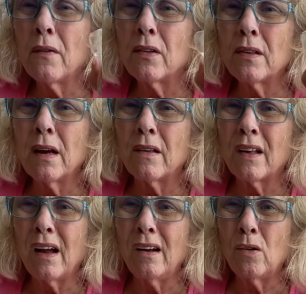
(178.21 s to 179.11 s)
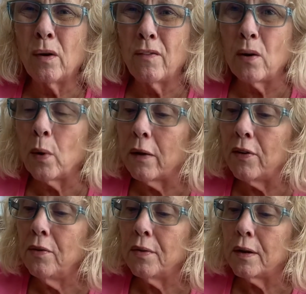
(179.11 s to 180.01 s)
I say because I don't have any way of
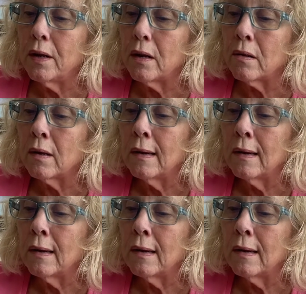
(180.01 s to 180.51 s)
using this.